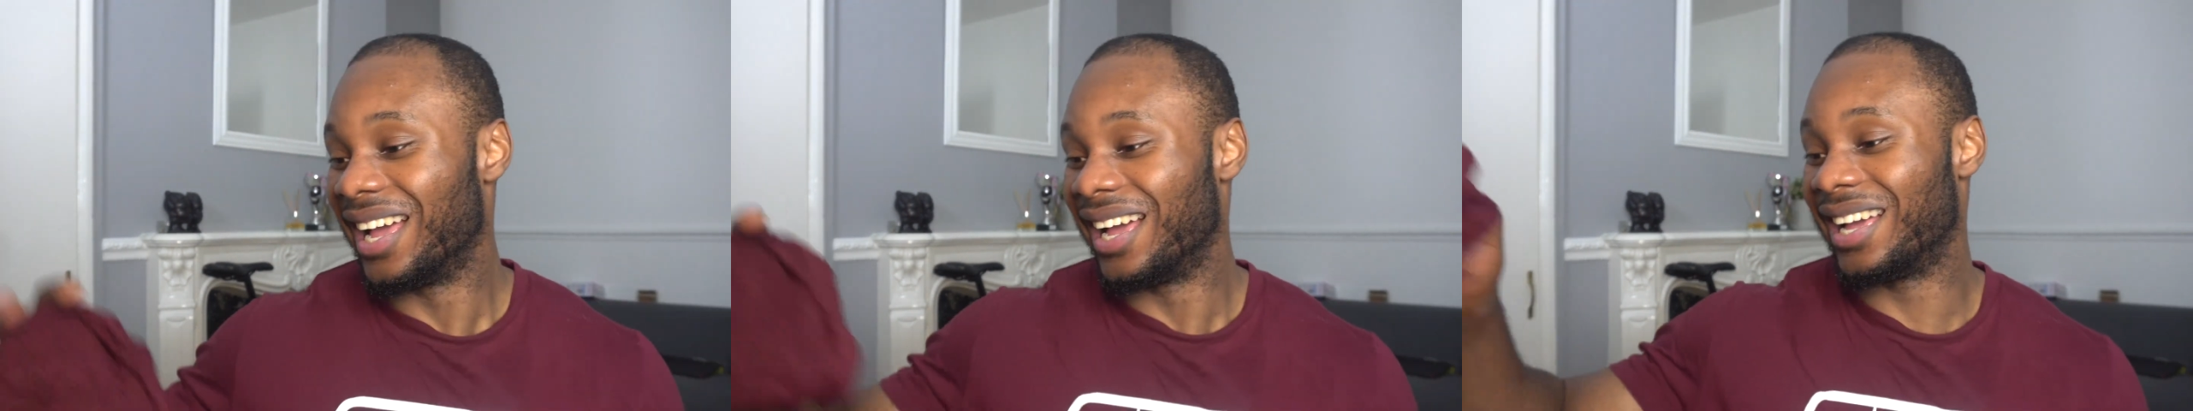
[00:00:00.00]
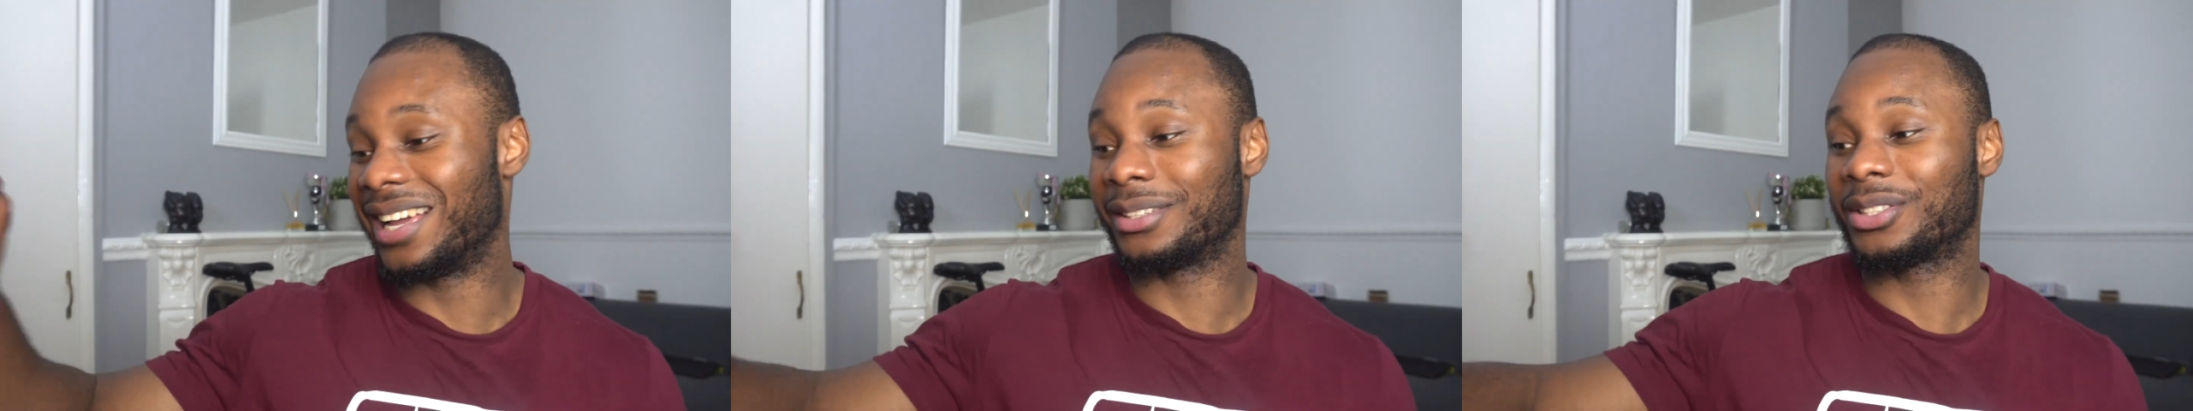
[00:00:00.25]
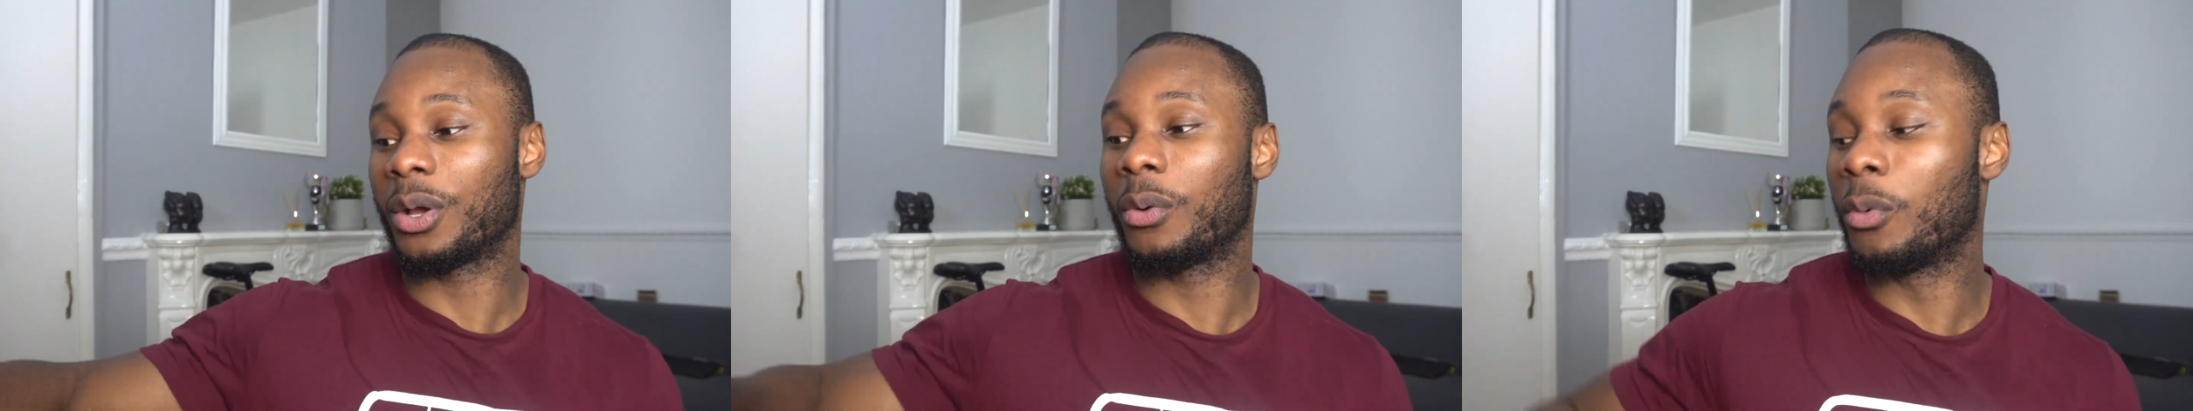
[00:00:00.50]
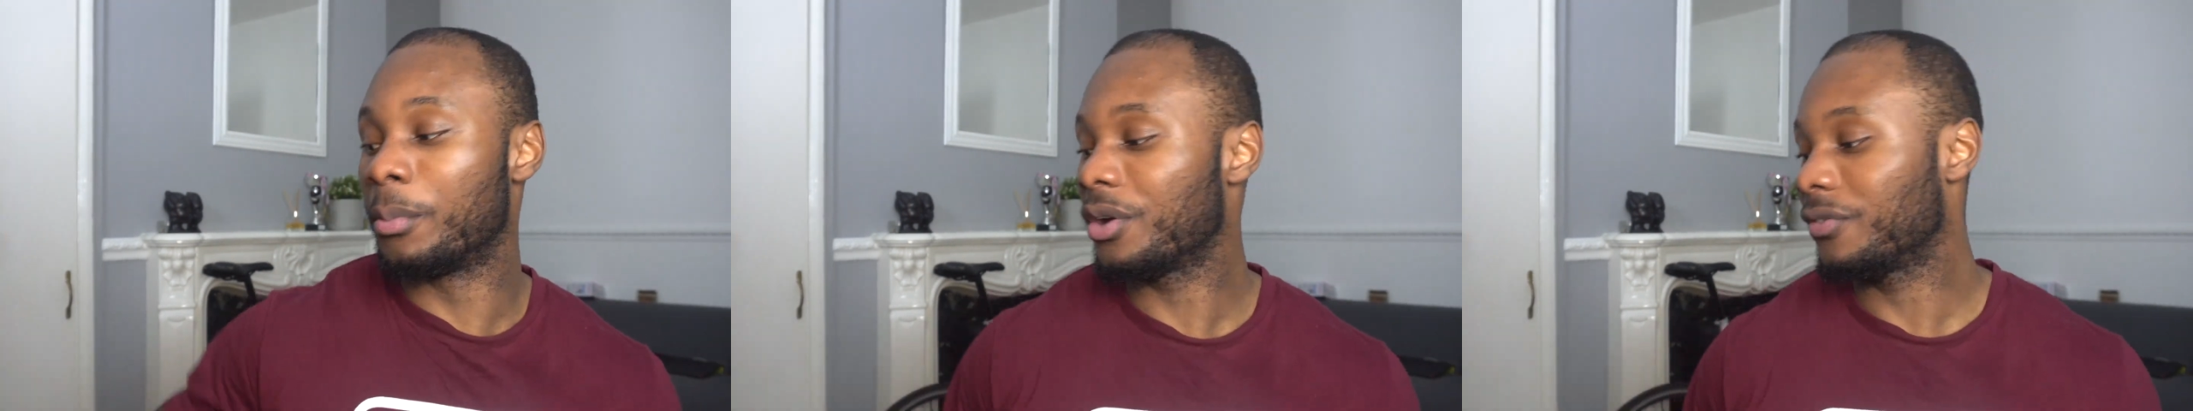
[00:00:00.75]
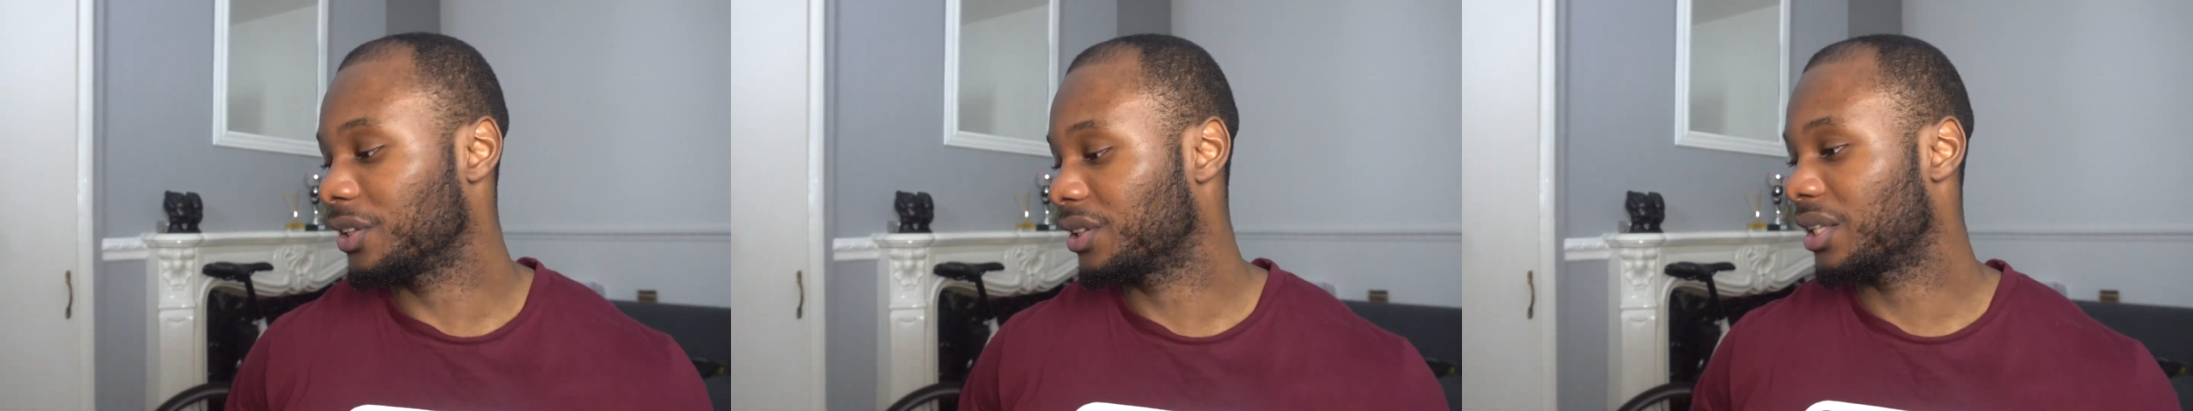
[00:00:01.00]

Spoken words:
So we'll move on